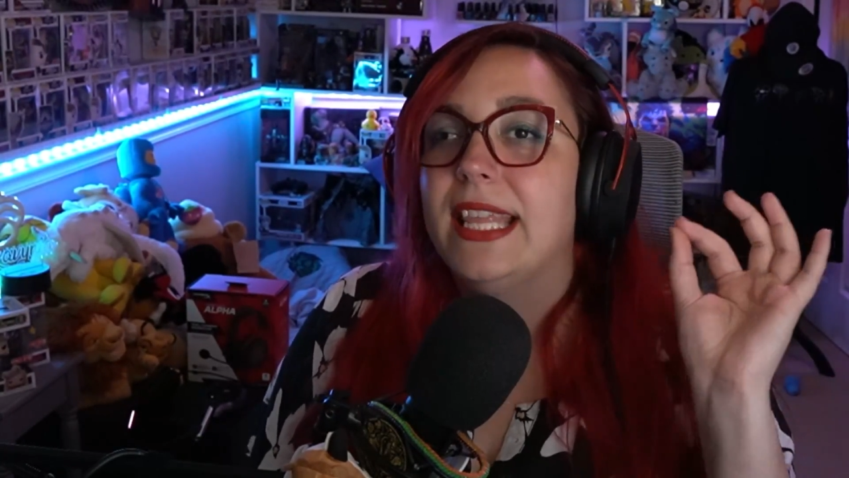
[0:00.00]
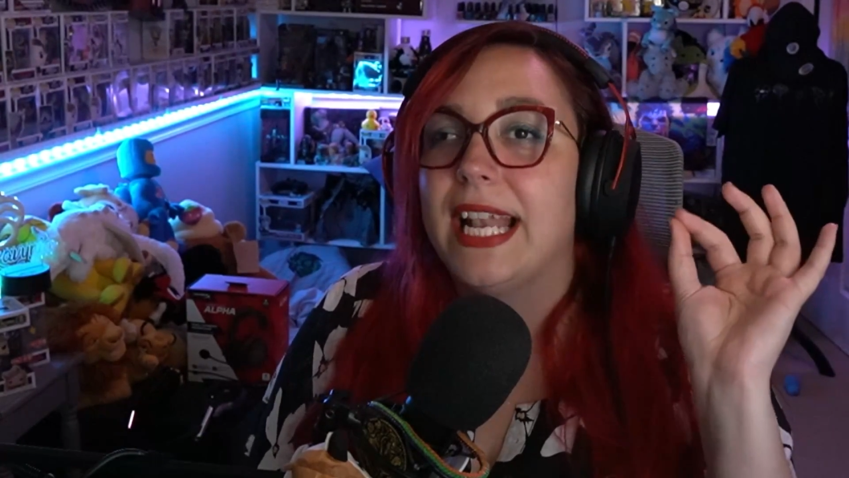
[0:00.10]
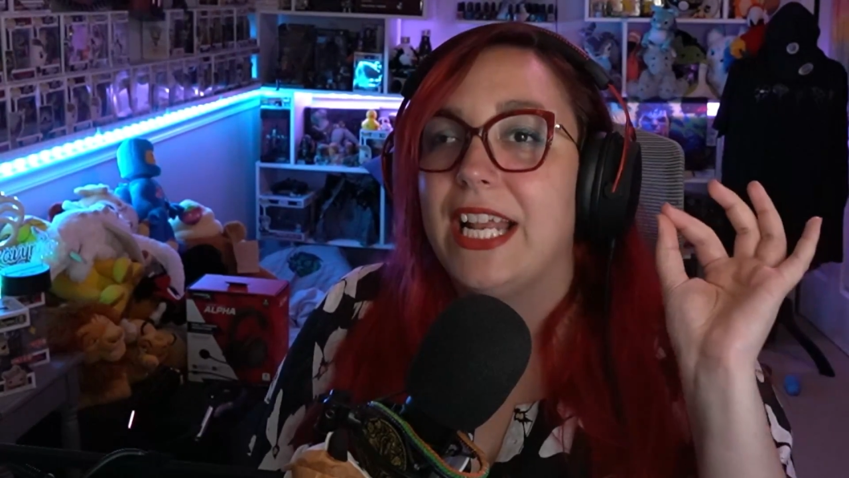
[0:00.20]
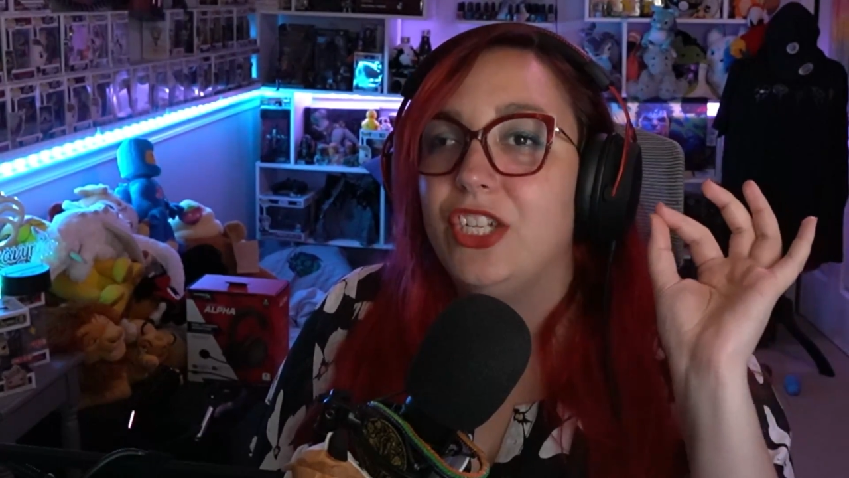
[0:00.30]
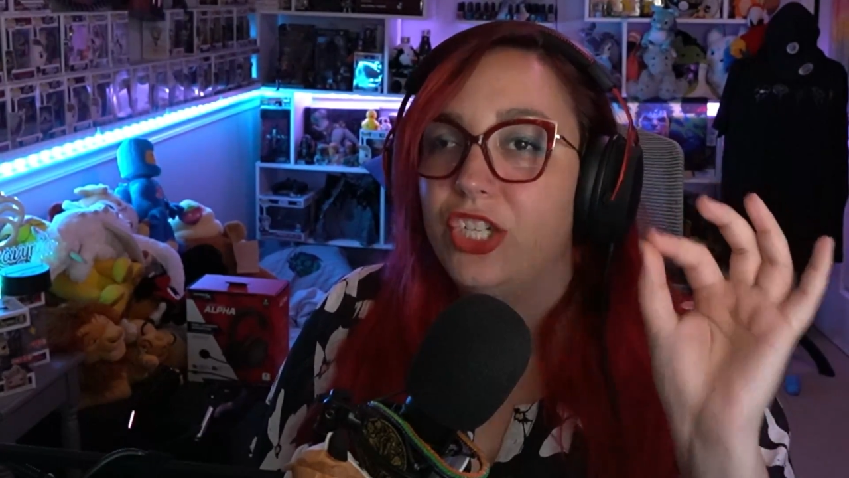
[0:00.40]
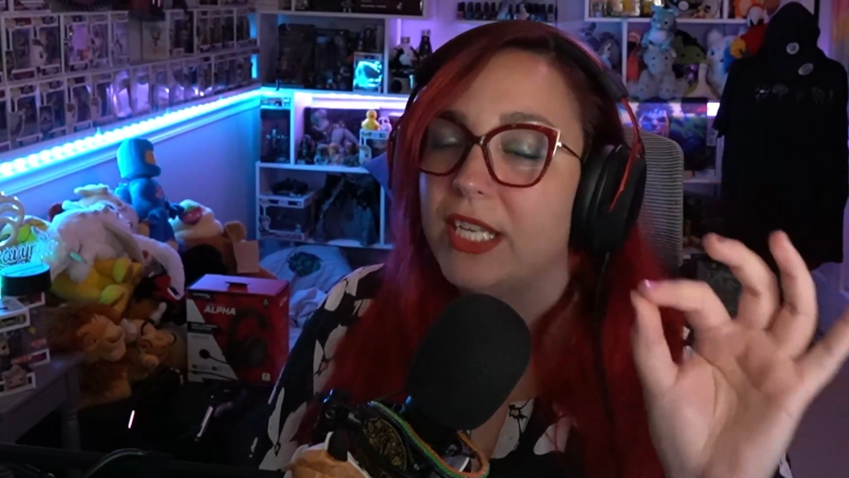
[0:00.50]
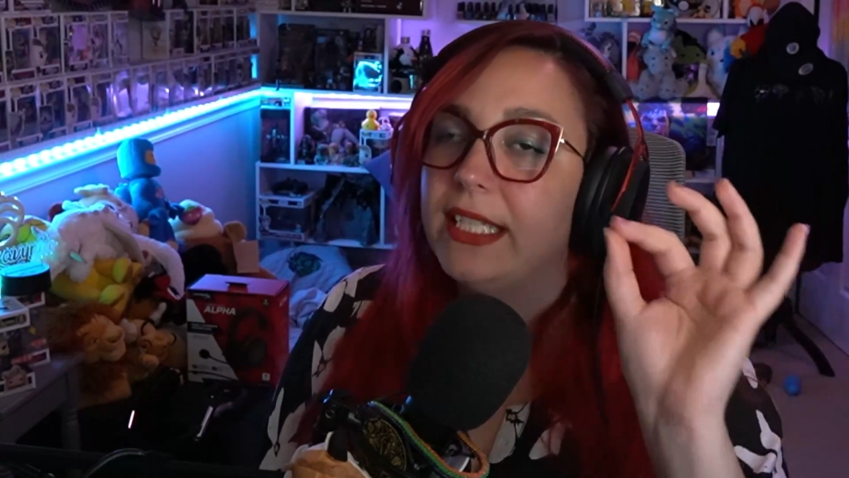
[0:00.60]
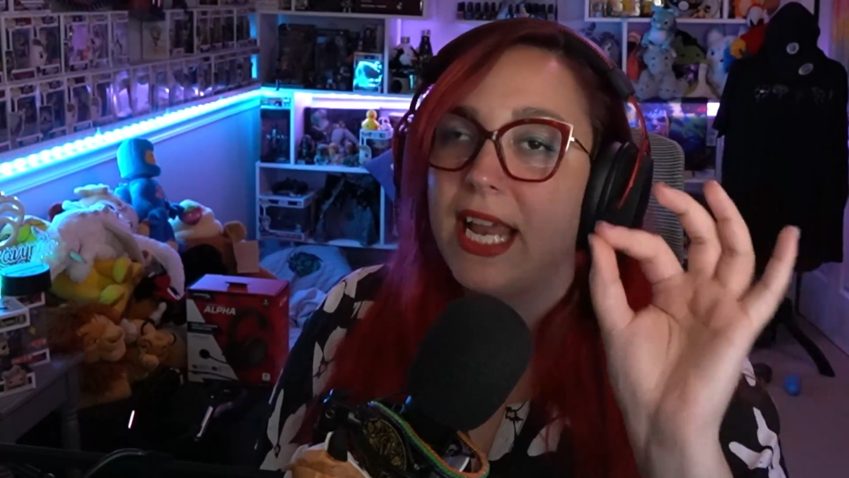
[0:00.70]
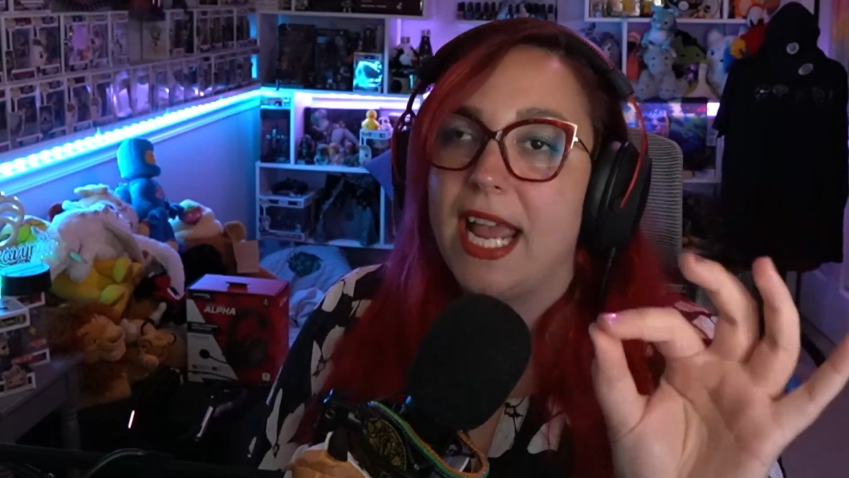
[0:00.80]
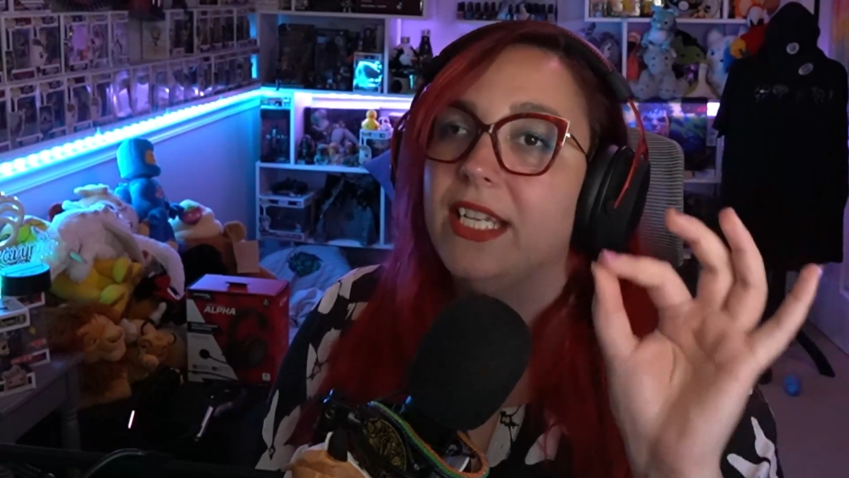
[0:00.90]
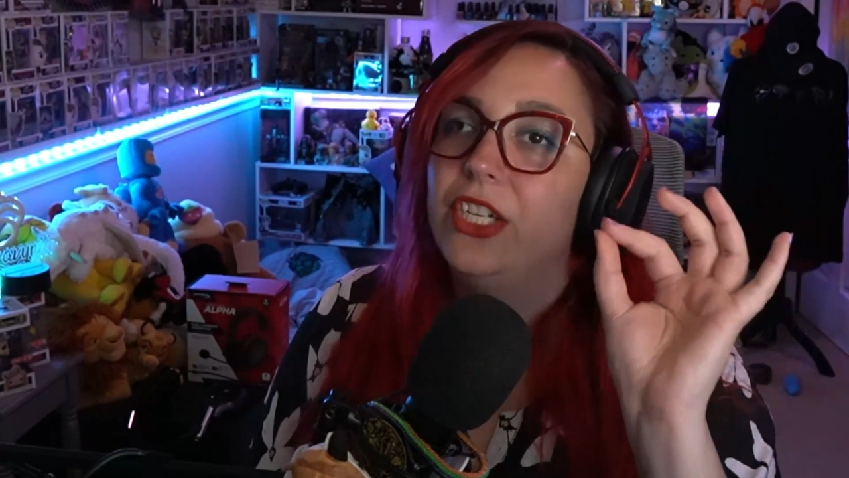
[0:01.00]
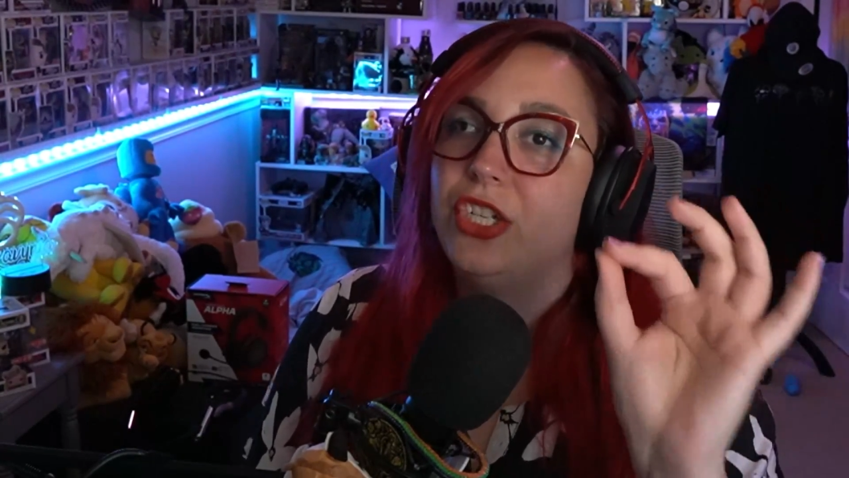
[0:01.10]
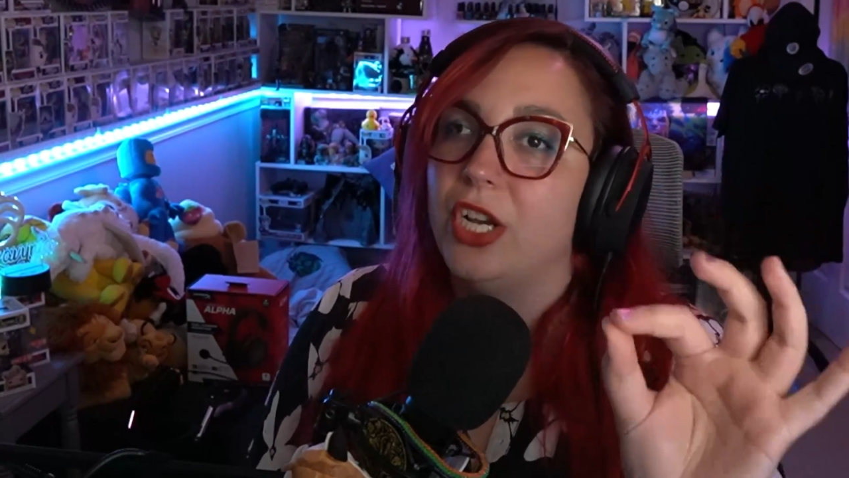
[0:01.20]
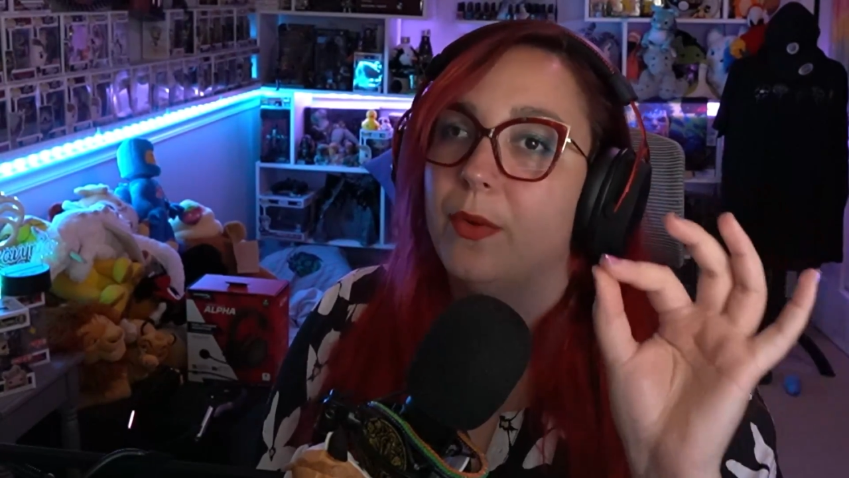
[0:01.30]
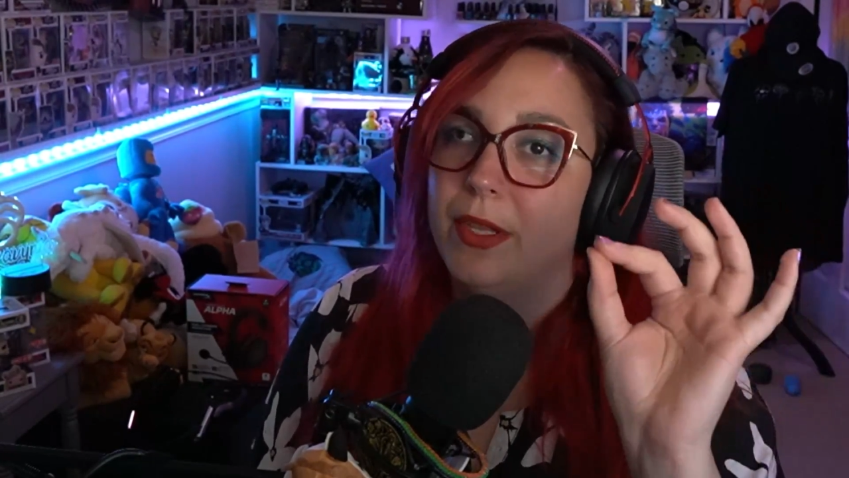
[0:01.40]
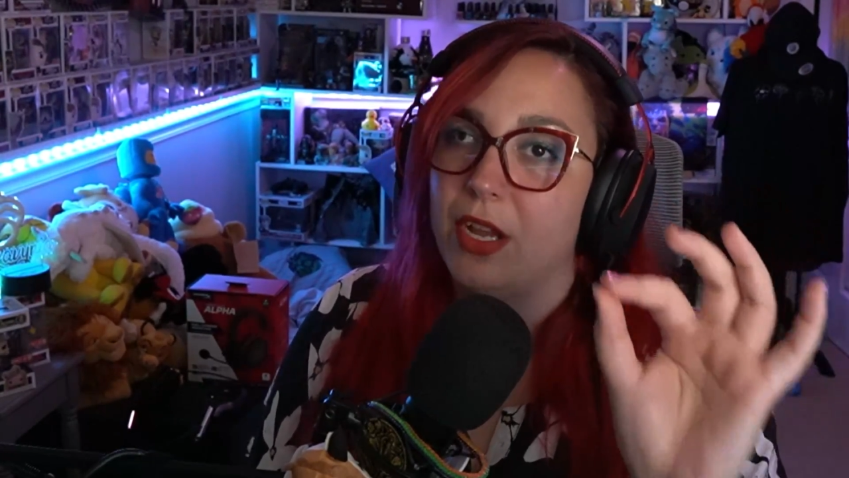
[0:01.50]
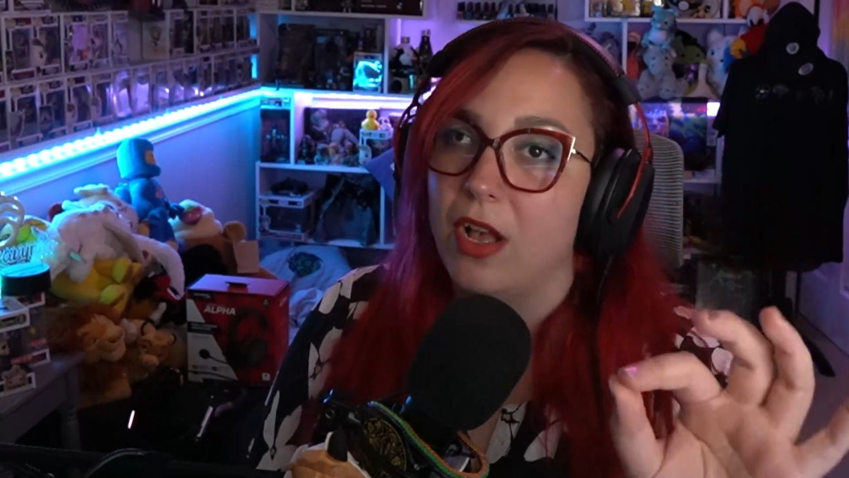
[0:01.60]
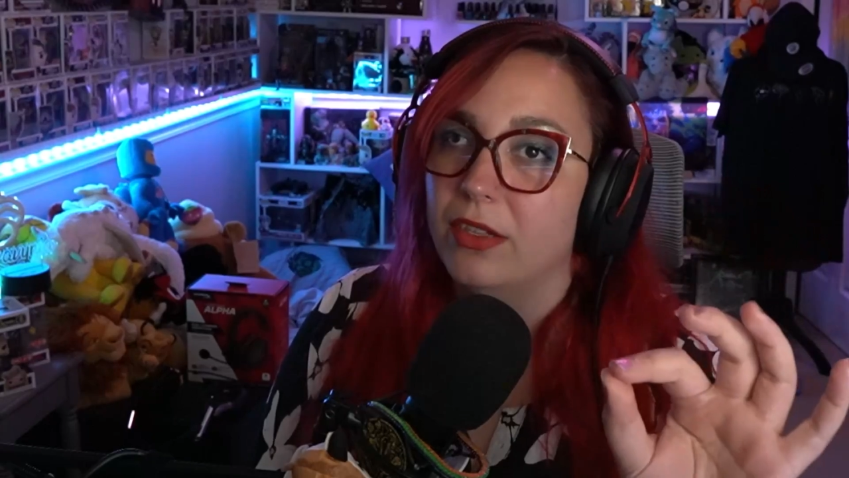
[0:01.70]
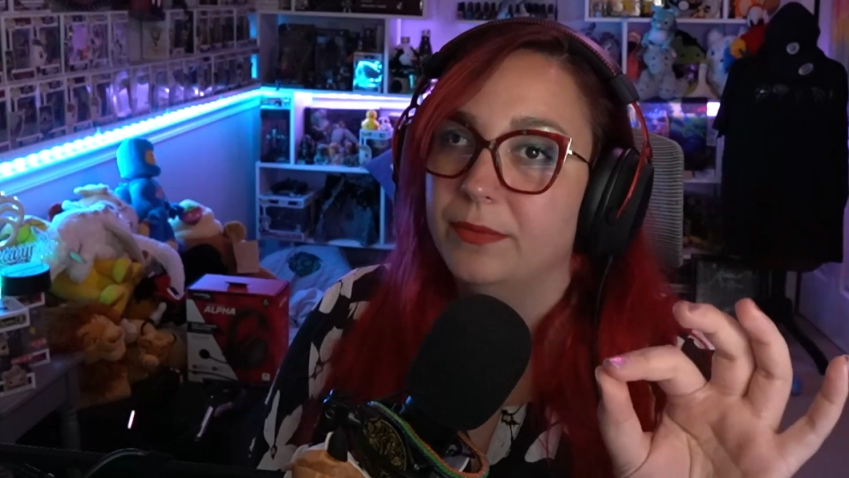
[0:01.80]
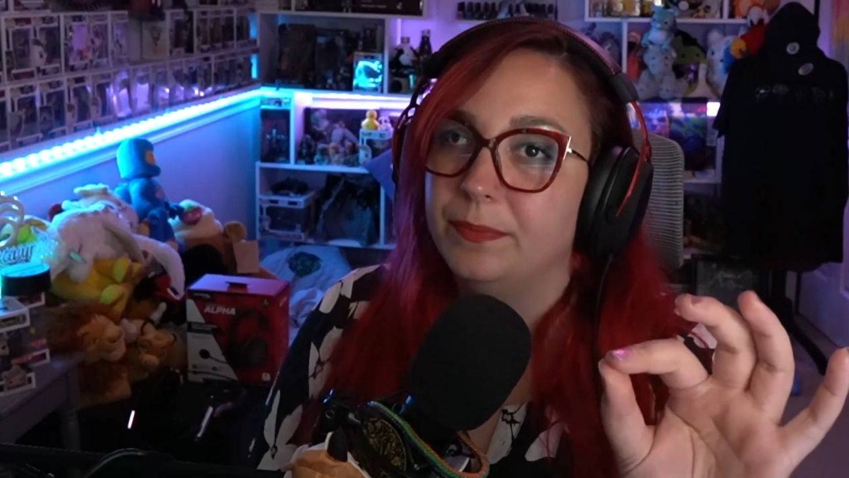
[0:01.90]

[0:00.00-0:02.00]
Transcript: that I just had to share with y'all.